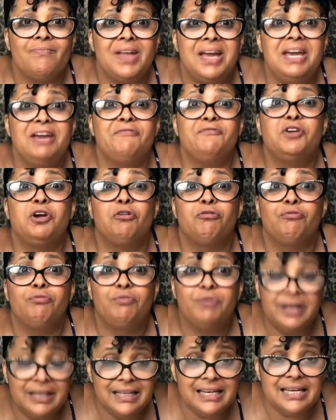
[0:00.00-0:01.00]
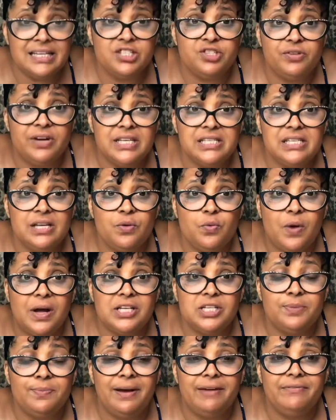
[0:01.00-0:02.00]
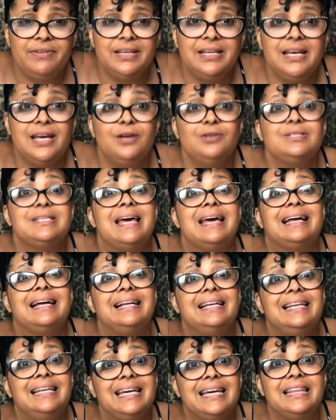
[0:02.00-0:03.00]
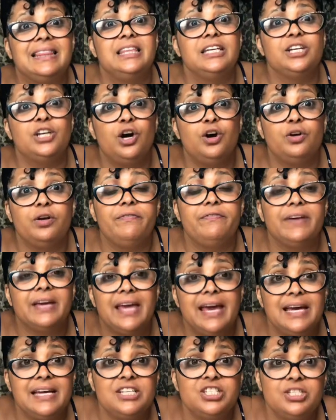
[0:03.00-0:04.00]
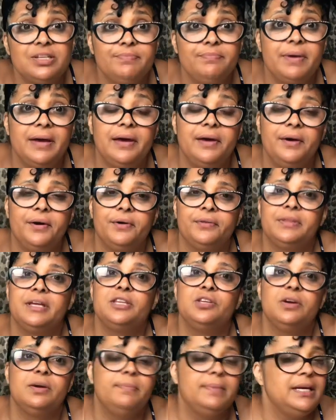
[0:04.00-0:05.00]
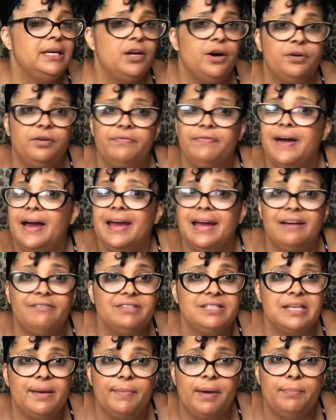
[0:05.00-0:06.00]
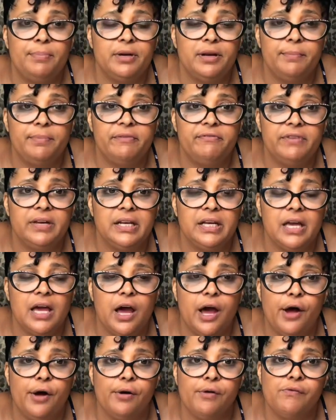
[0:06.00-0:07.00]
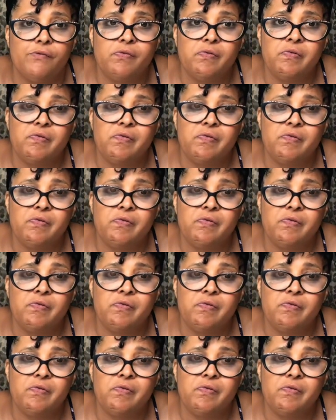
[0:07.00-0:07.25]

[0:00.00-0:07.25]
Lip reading: If you're really interested in watching my videos, click the notification bell. Then you can be notified every time I put up a video.